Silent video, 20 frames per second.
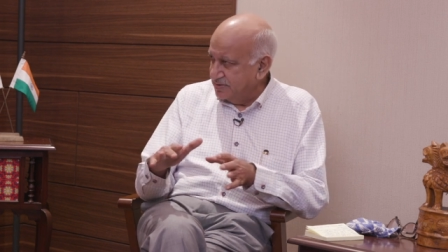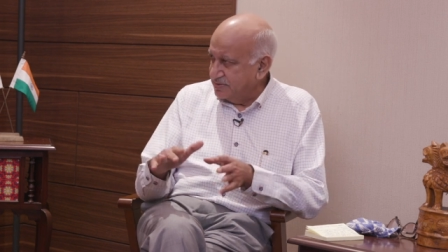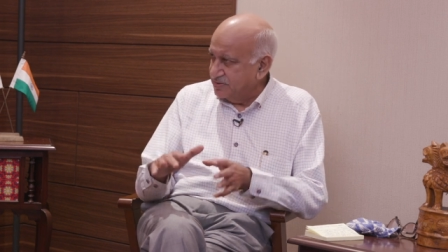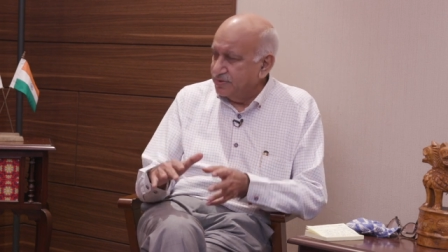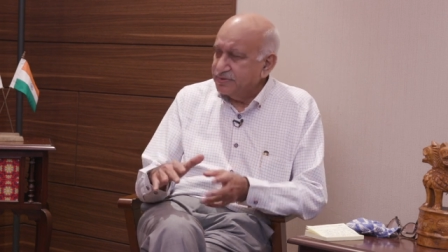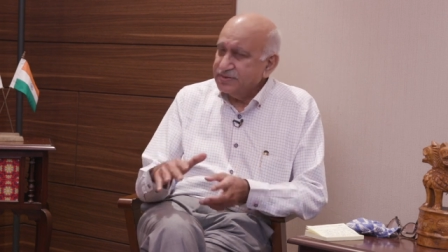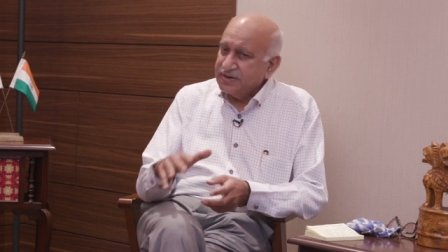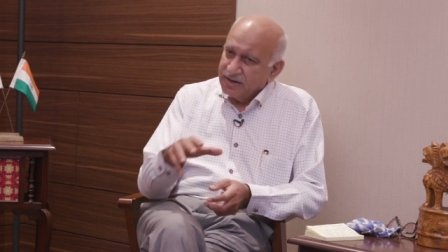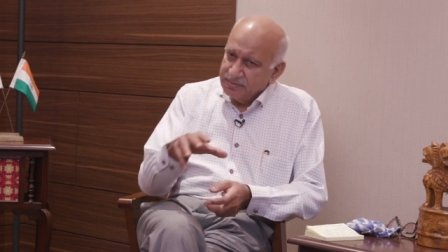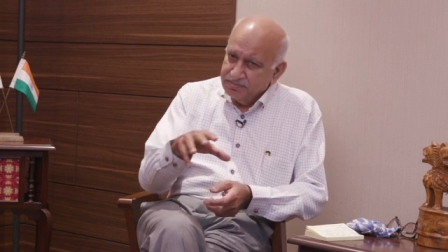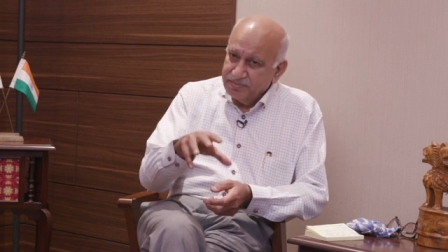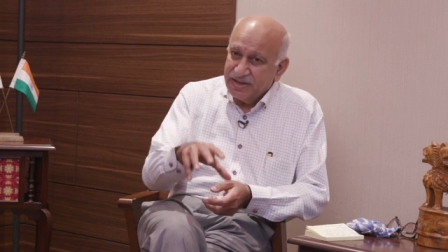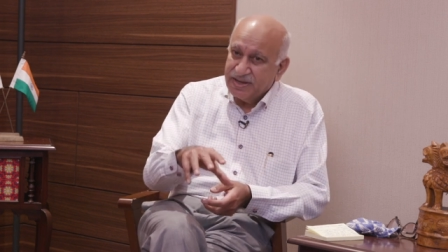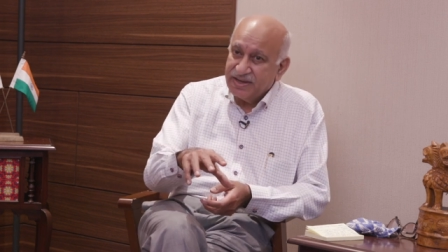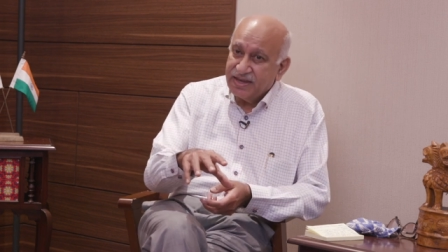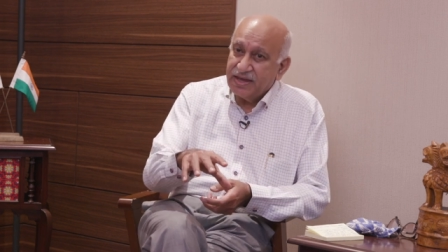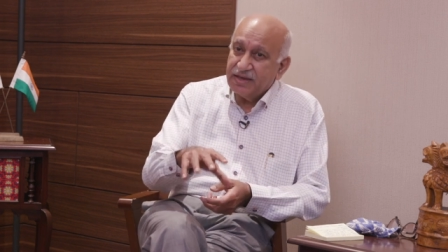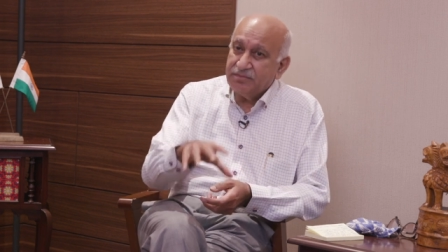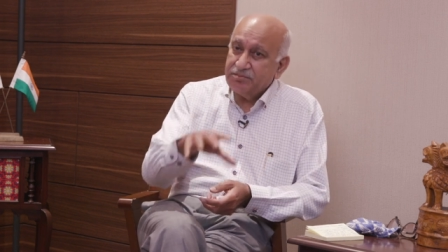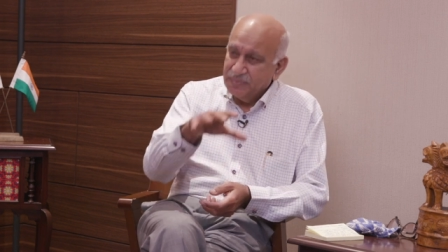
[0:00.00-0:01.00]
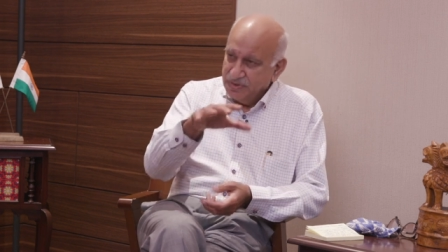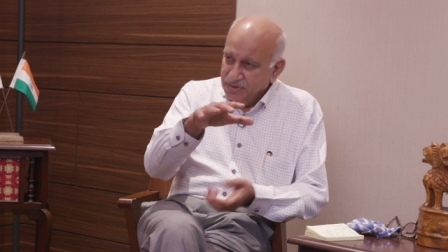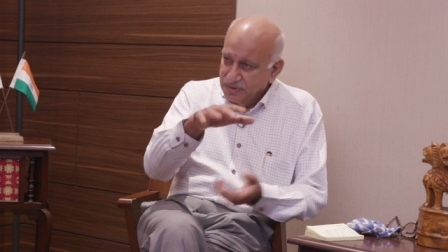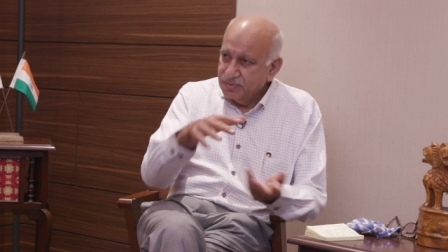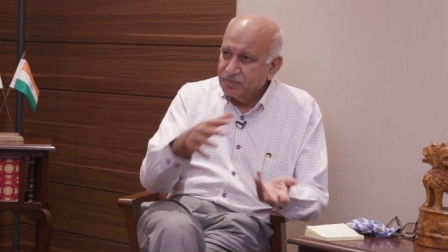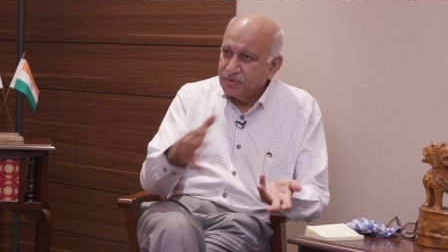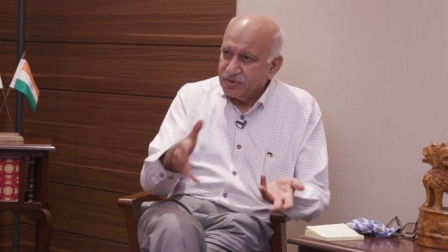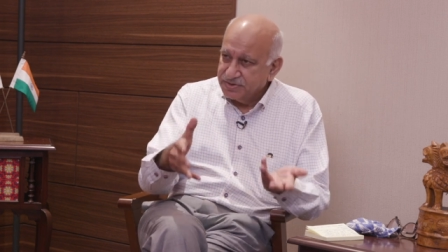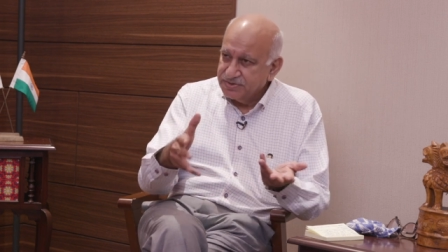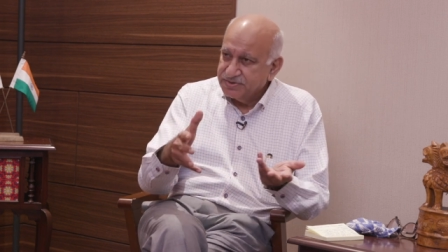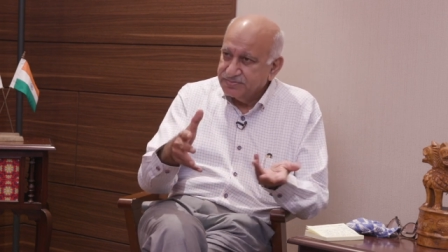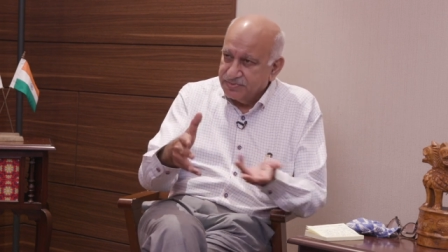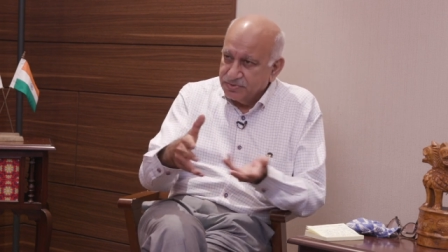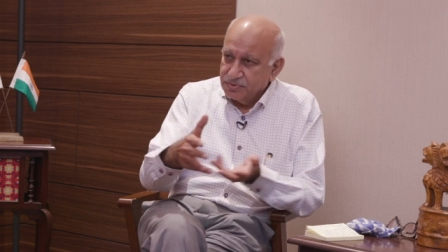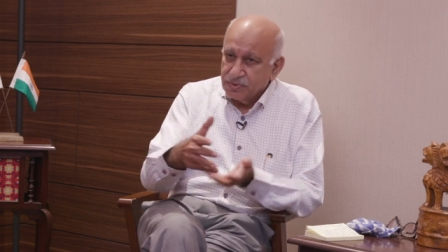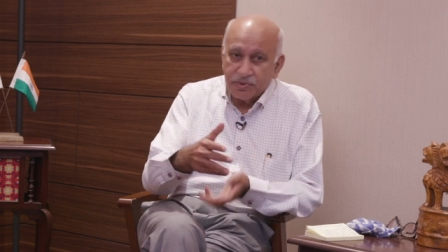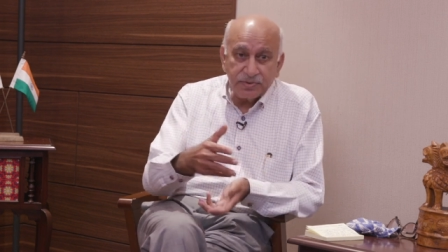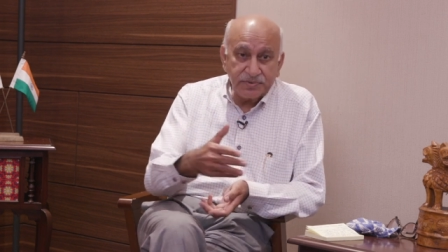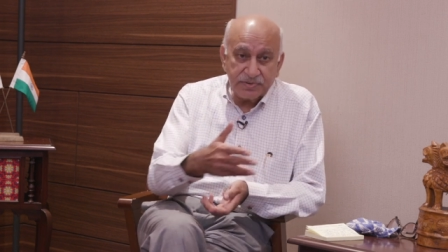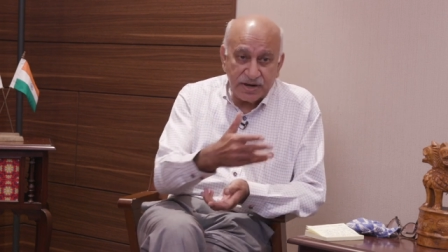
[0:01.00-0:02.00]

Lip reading: And became what is known,